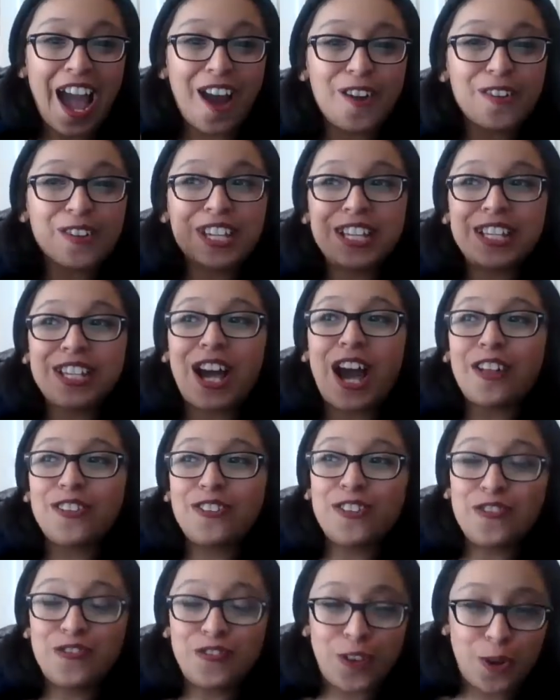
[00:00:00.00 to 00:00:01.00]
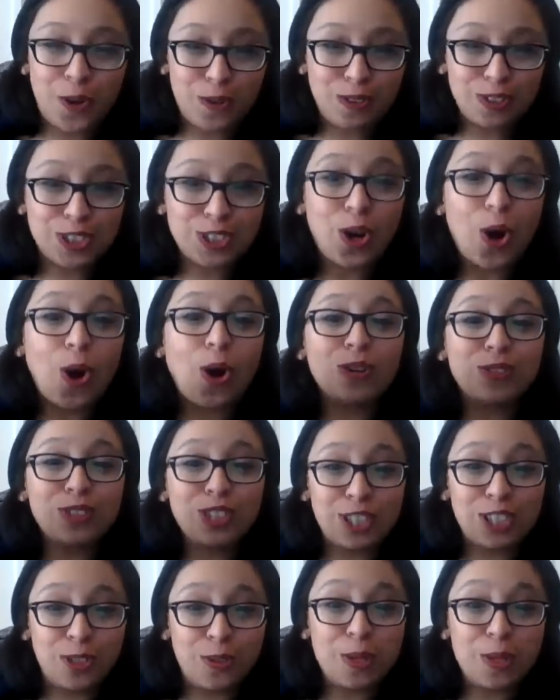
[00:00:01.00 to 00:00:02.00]
How can other folks
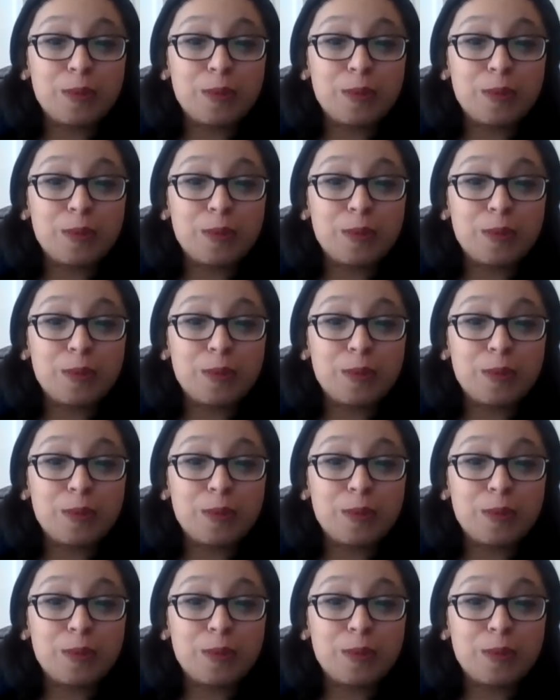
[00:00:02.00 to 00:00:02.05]
also